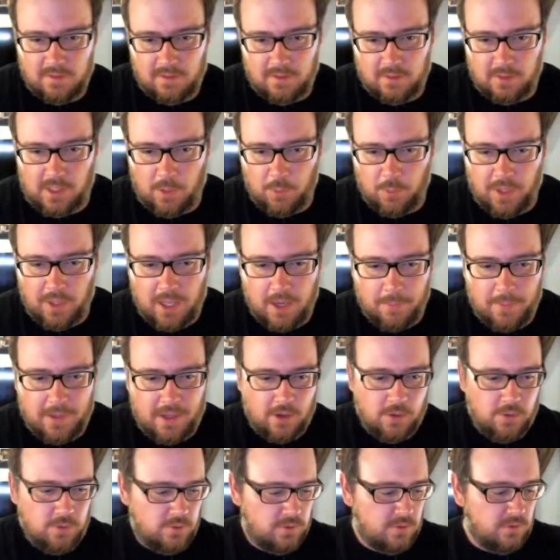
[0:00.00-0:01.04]
Yeah, we got
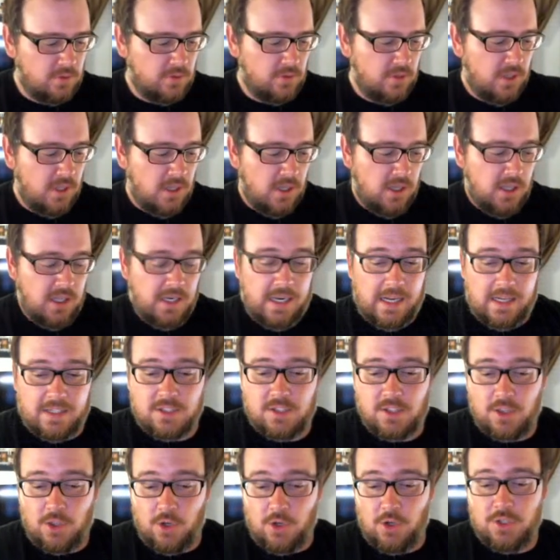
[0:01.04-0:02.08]
about...
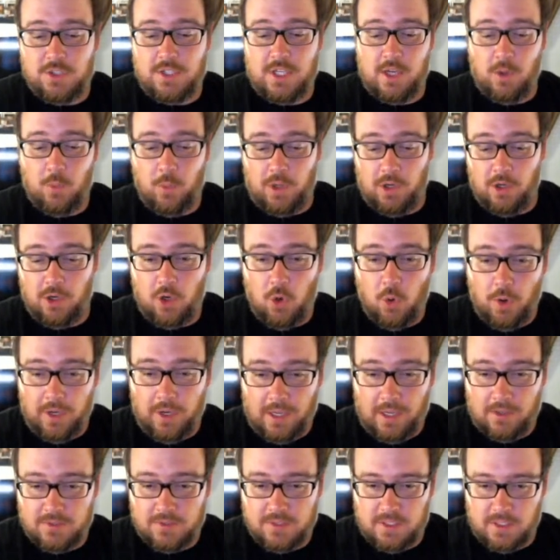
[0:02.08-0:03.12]
Next Thursday, we are going
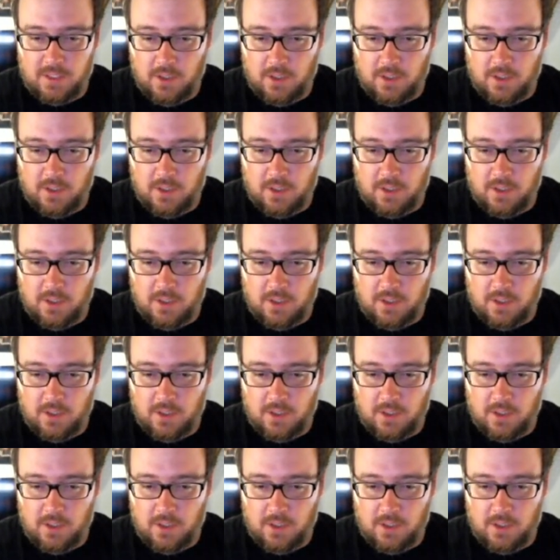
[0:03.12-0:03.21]
out to...